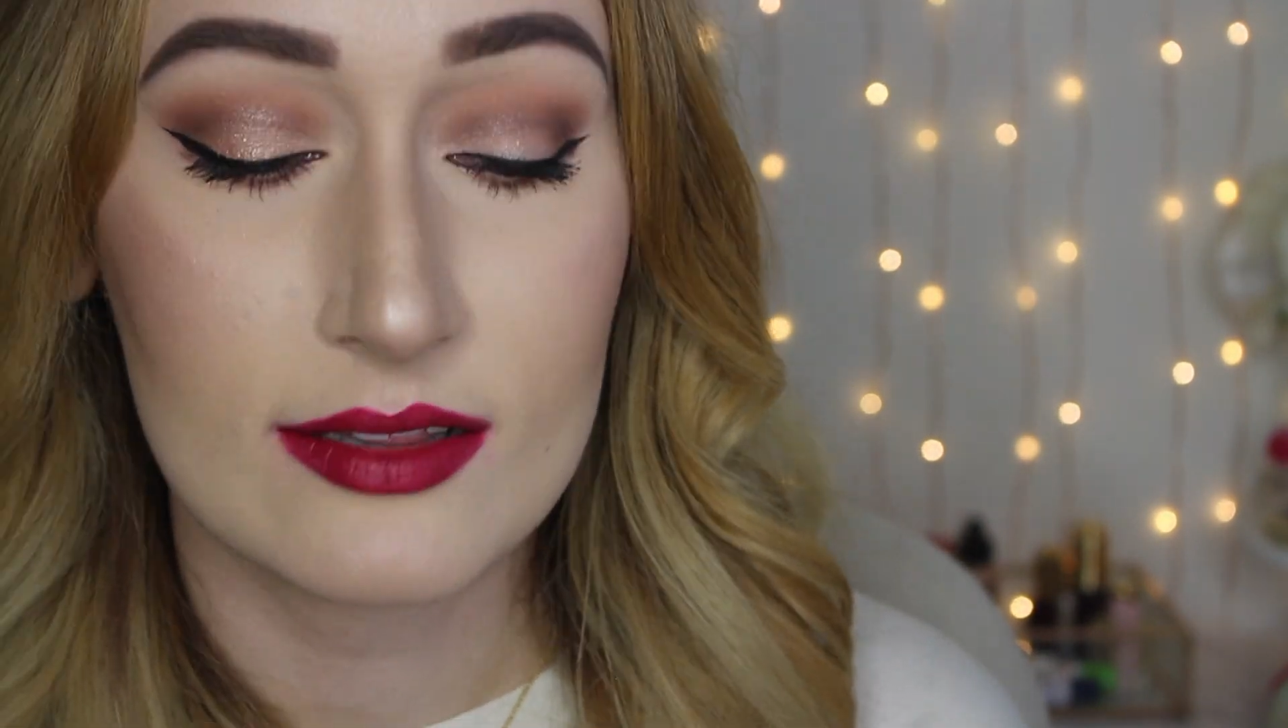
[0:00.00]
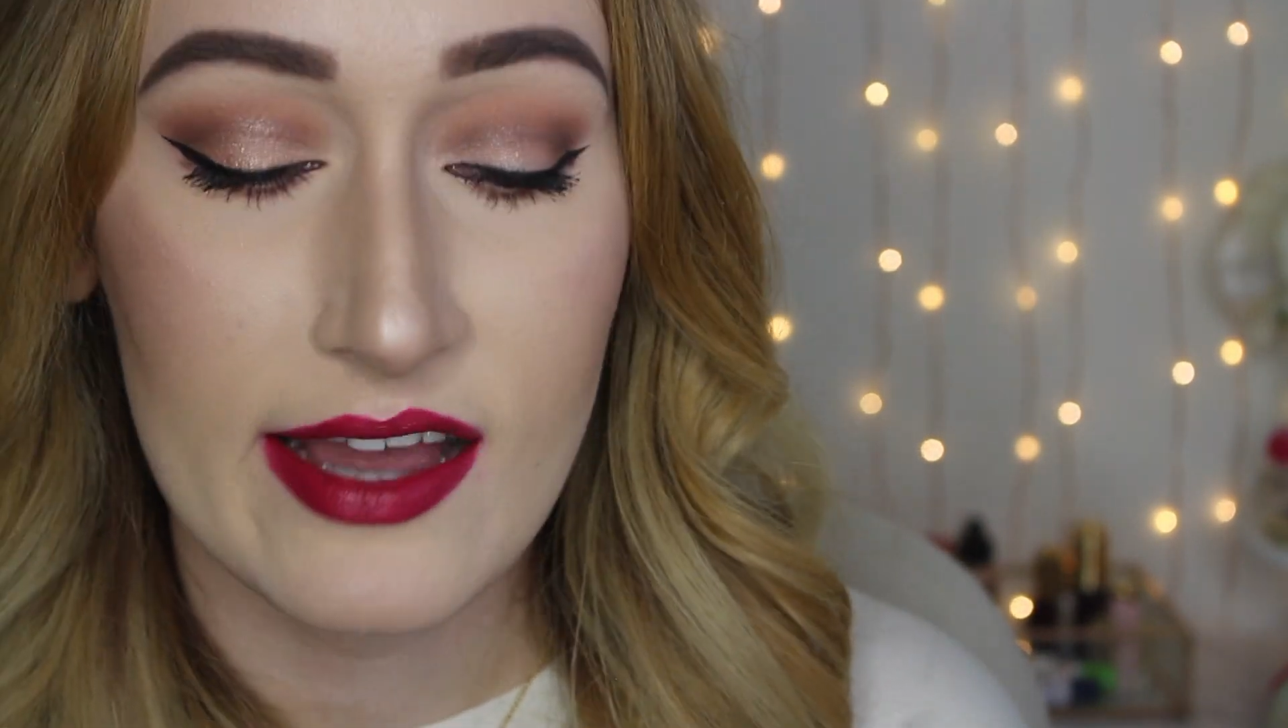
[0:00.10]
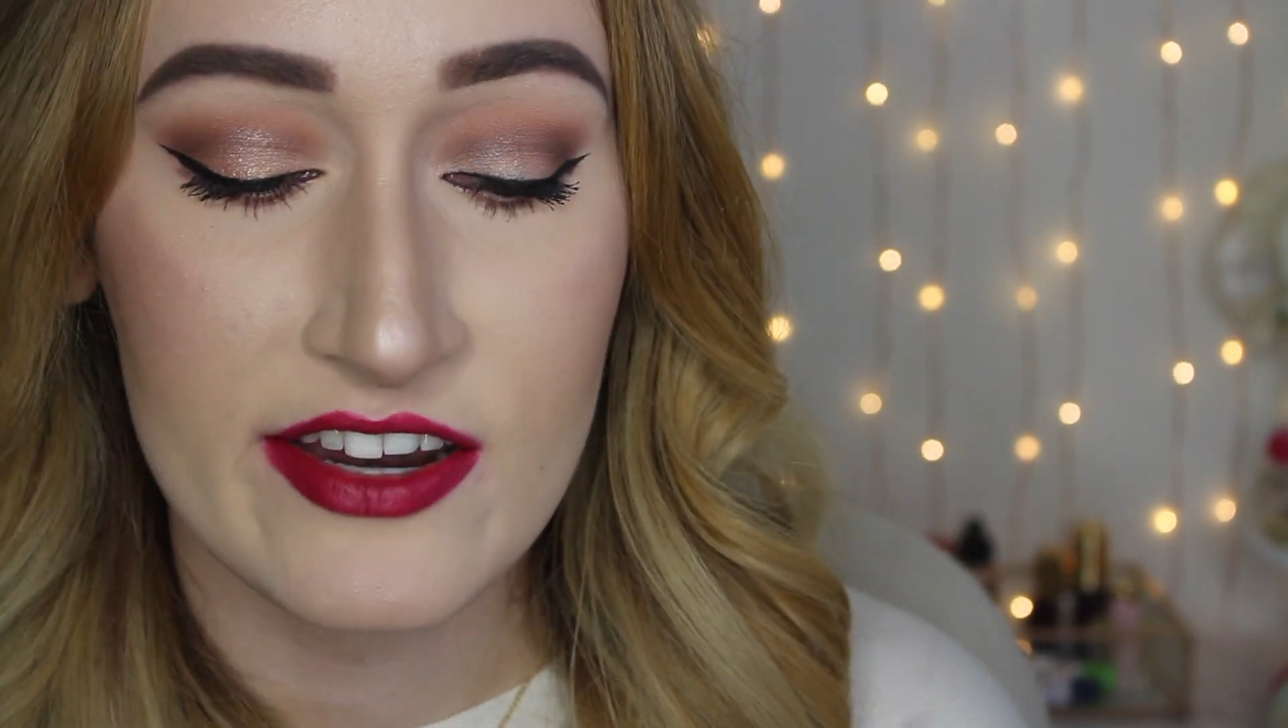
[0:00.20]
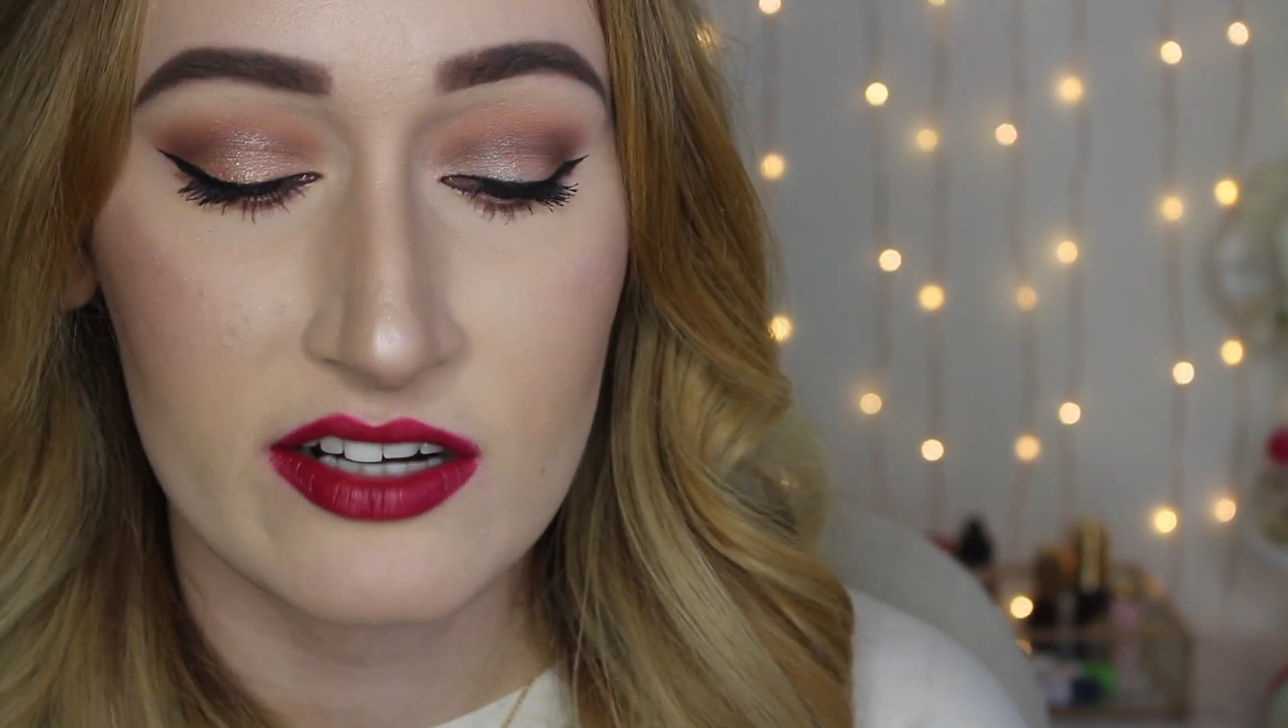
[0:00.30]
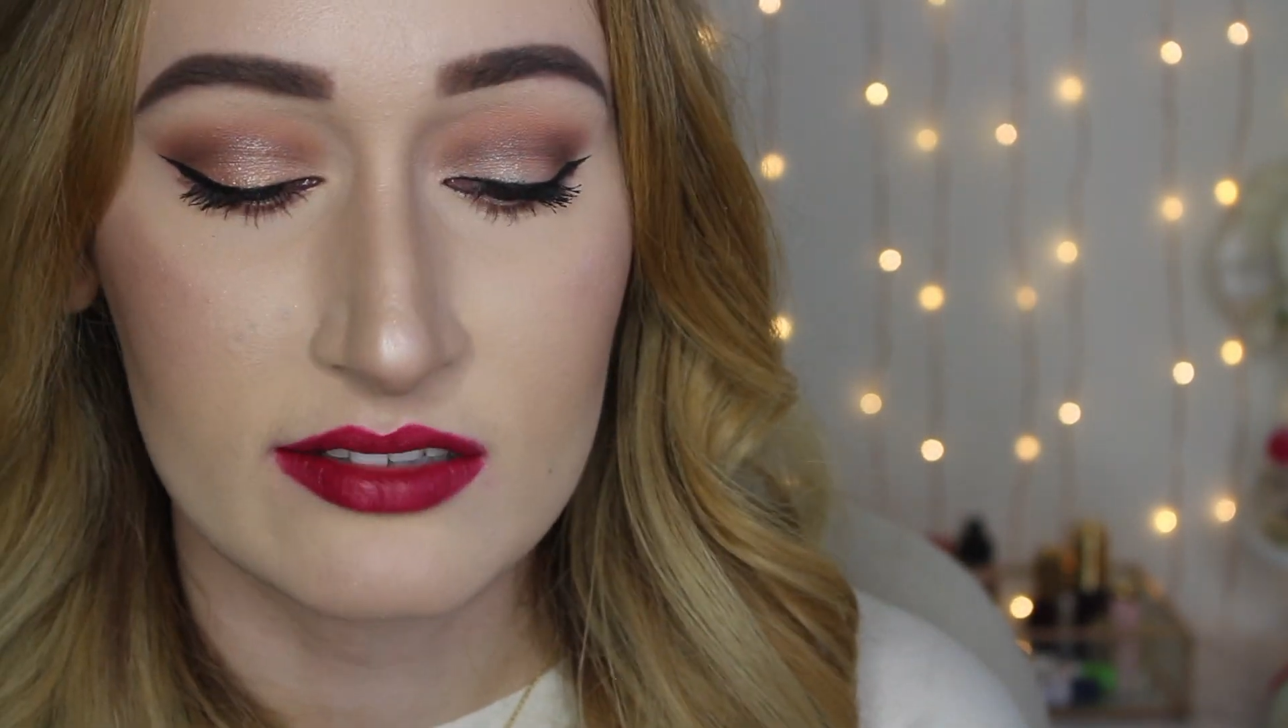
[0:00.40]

line your